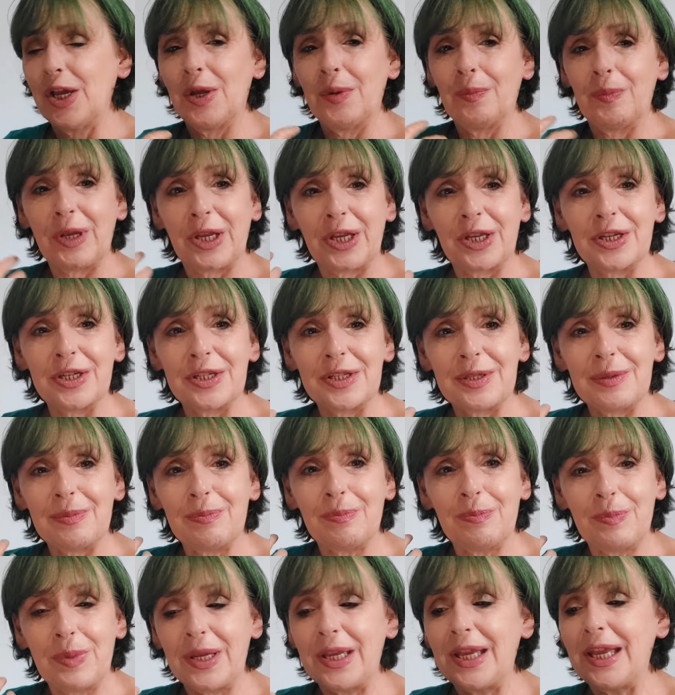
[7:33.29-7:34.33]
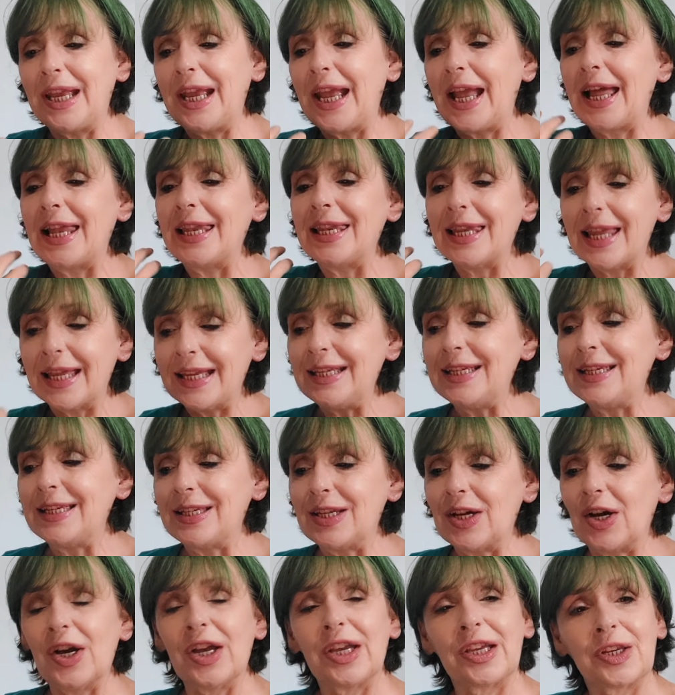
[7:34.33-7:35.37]
Because being a late
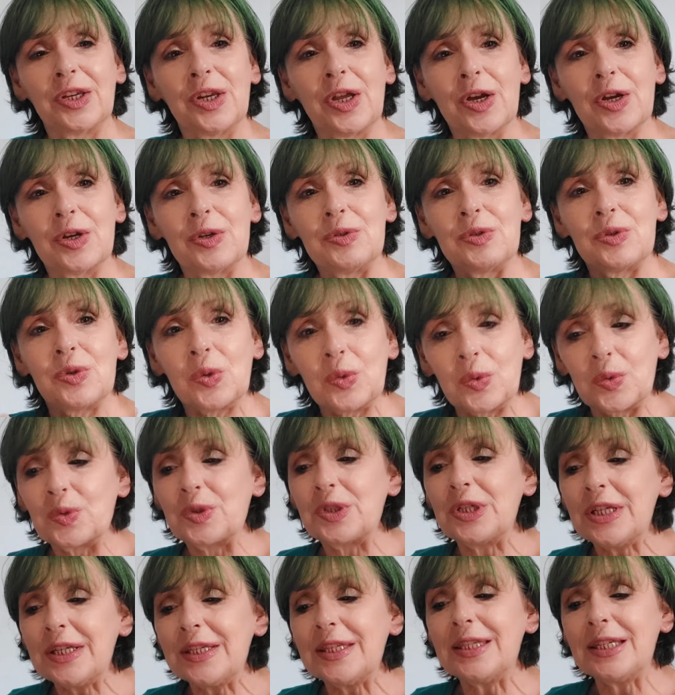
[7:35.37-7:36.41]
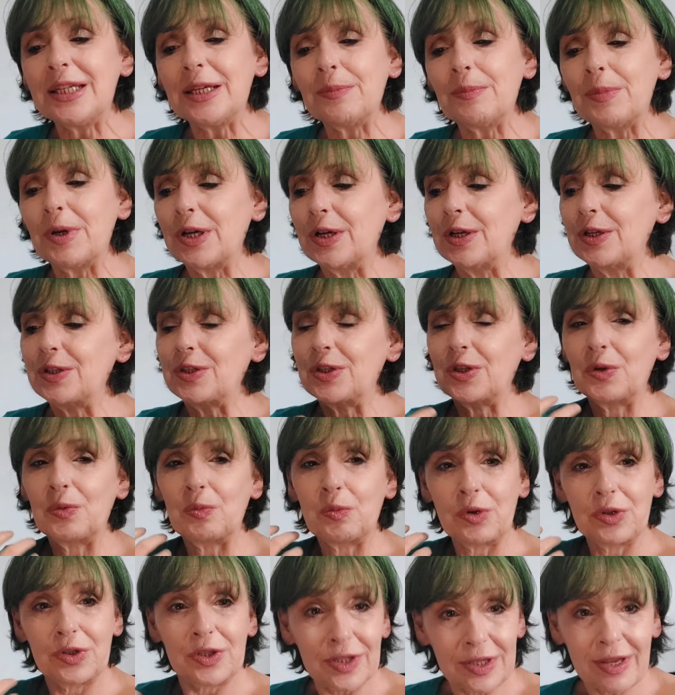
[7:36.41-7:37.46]
diagnosed autistic person
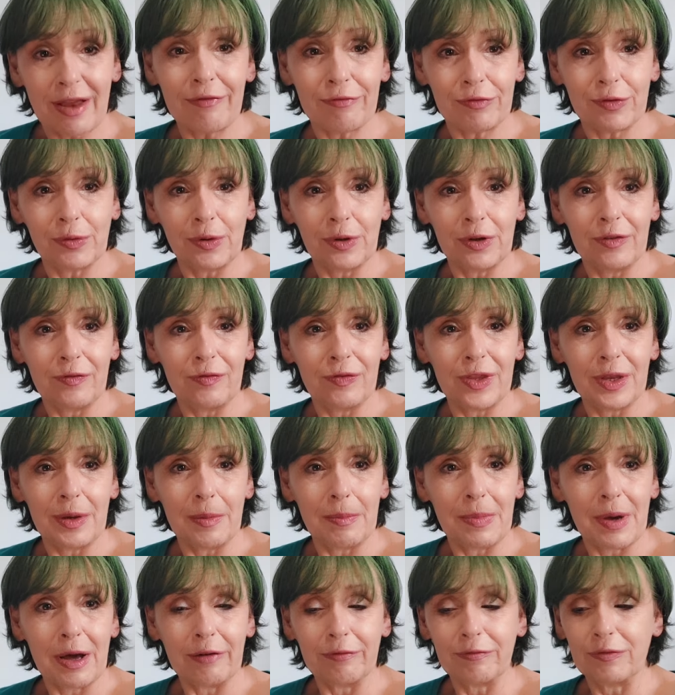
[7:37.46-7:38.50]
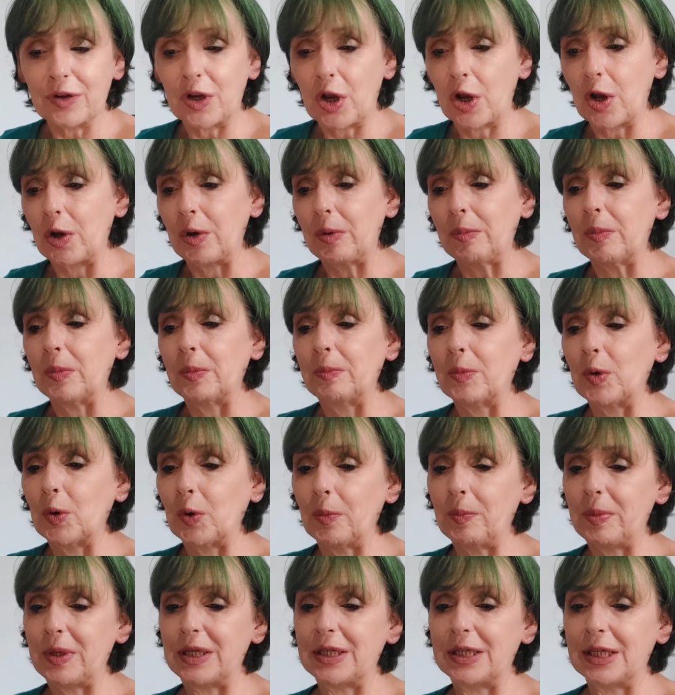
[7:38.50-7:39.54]
with several of the above
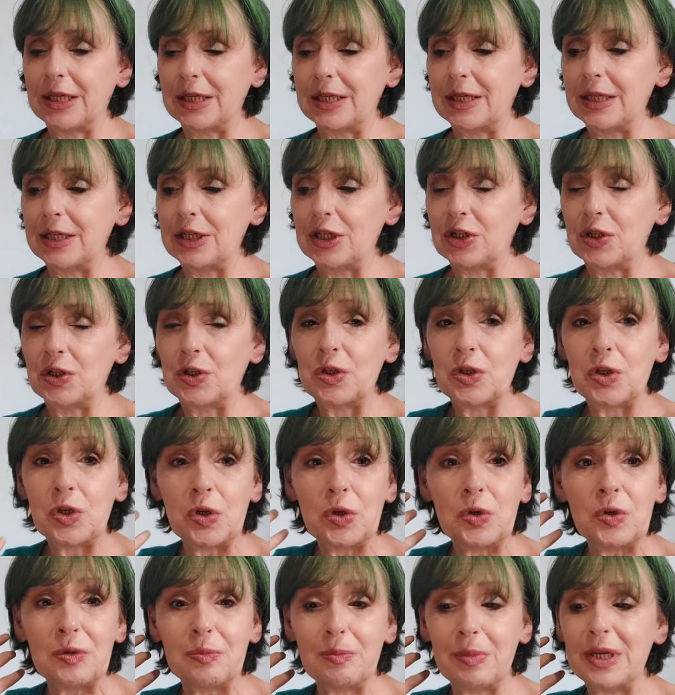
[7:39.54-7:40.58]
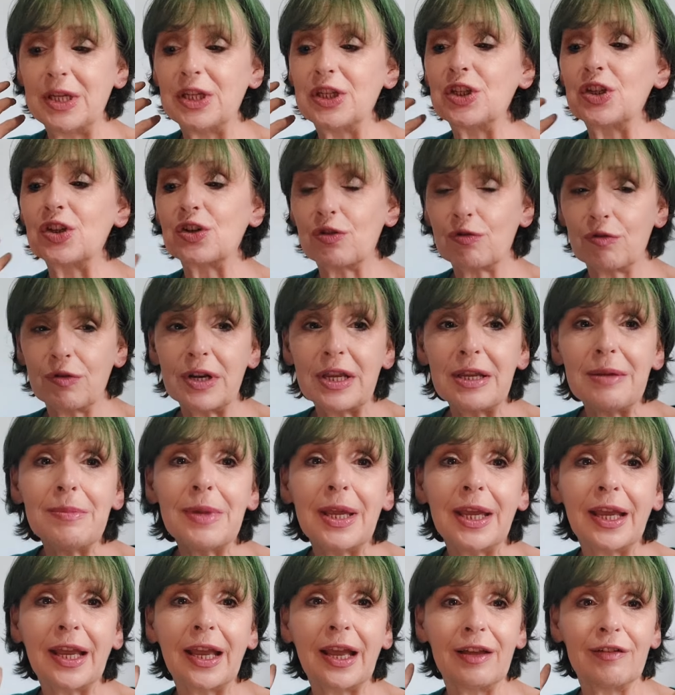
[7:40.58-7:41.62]
comorbid conditions who's been
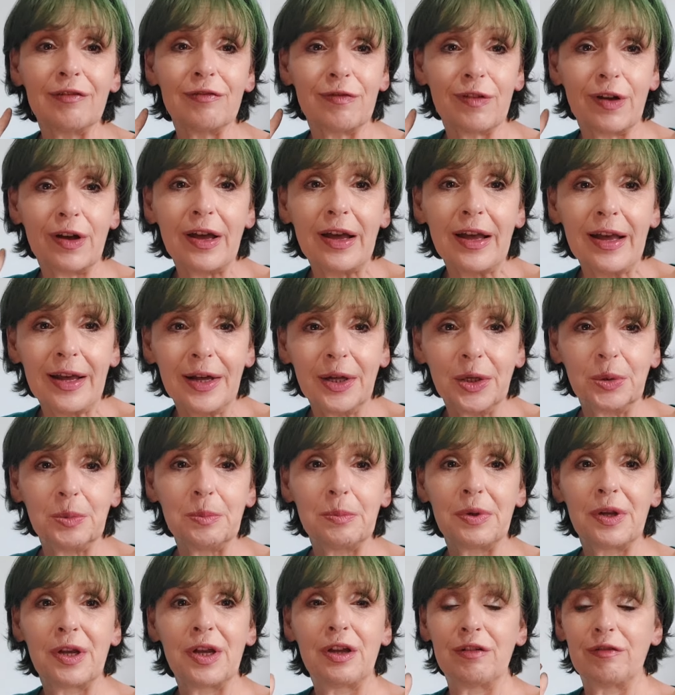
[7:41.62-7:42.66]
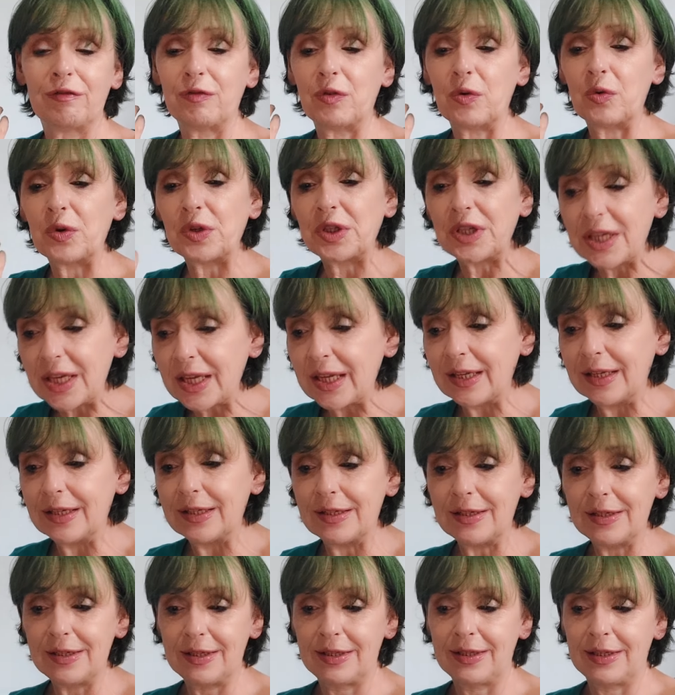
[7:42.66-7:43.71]
screaming for help for
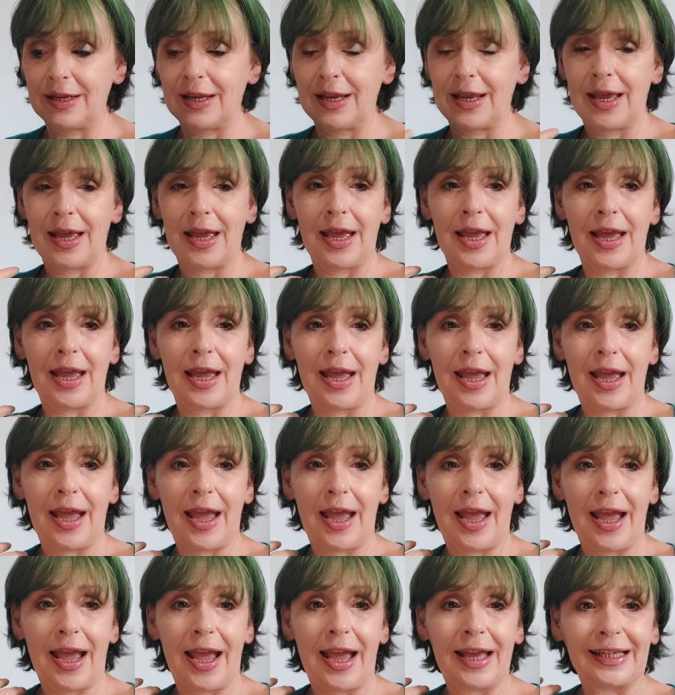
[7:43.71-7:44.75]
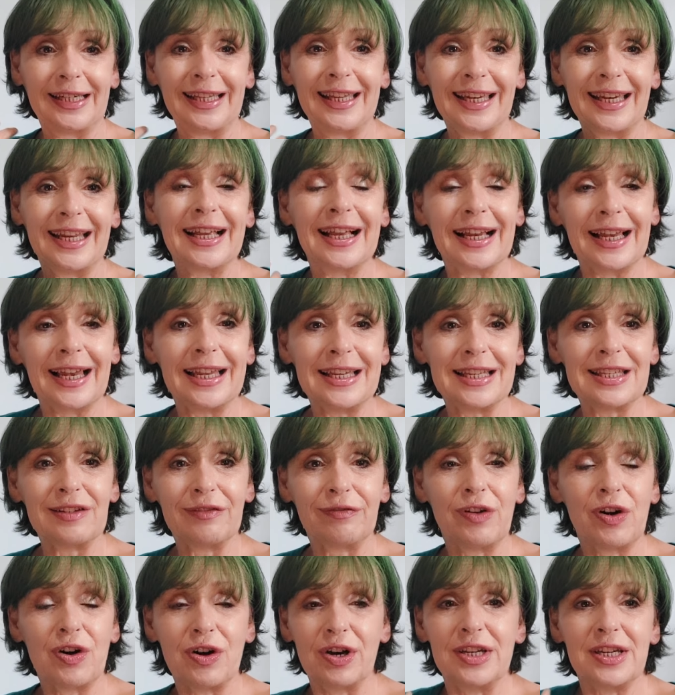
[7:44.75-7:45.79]
years and getting
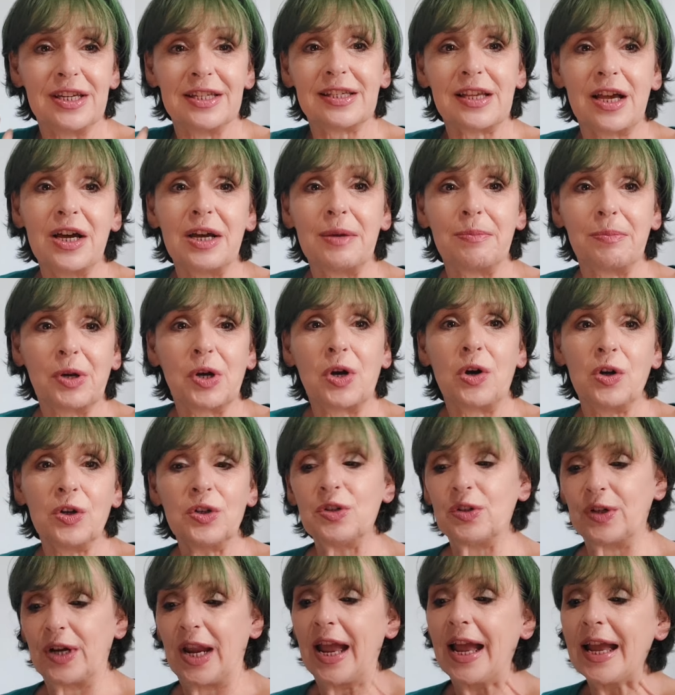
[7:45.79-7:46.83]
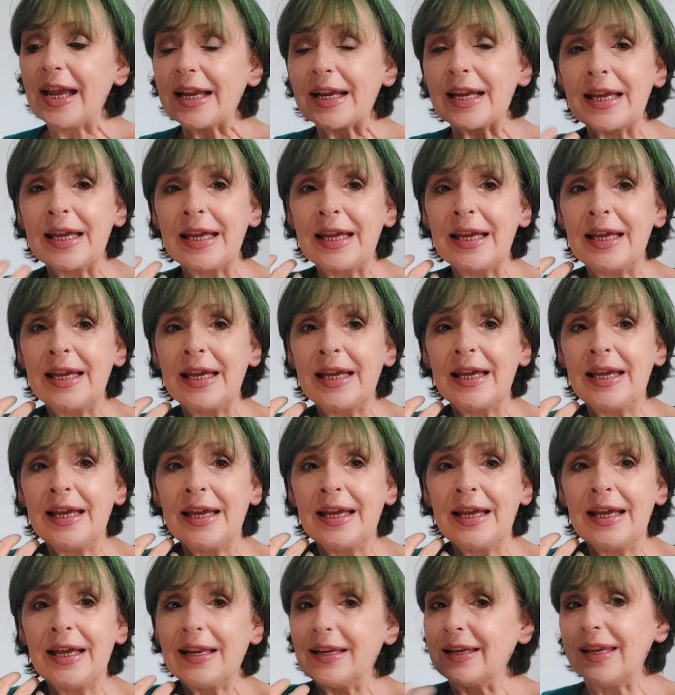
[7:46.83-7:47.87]
classified as a hypochondriac,
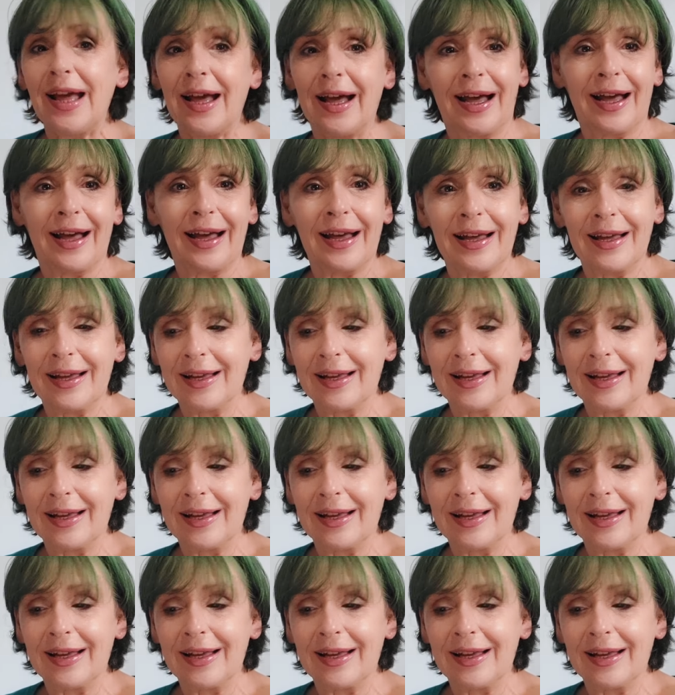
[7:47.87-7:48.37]
nah.